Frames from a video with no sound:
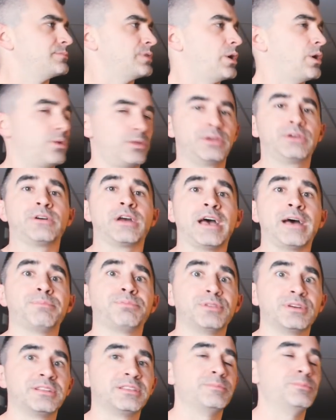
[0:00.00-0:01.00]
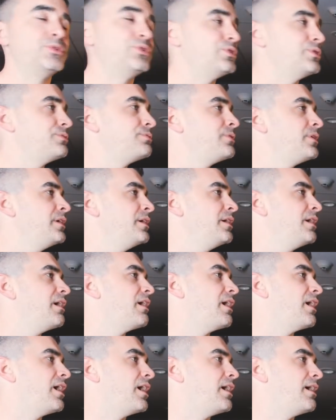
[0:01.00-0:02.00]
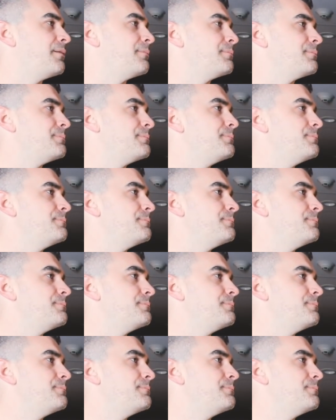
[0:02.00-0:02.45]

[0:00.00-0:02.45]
Holy crap, look at the move. So